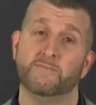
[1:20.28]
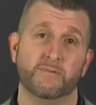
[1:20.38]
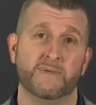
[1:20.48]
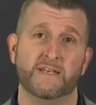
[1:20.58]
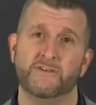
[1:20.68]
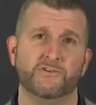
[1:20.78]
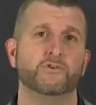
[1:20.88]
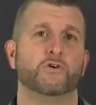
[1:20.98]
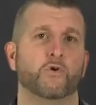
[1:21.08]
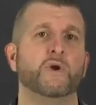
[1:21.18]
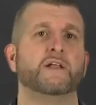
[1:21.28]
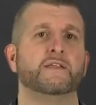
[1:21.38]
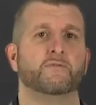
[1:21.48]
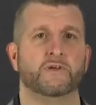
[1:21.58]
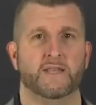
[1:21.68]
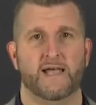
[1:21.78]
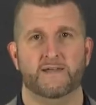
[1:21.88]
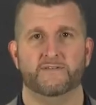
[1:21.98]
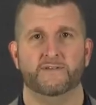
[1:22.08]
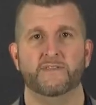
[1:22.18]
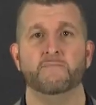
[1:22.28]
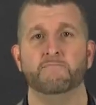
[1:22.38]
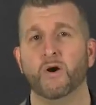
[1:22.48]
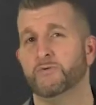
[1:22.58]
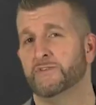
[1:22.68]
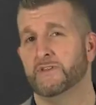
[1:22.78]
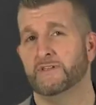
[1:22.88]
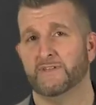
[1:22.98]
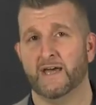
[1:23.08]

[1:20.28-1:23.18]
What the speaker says: implemented, you'll quickly realize that most of these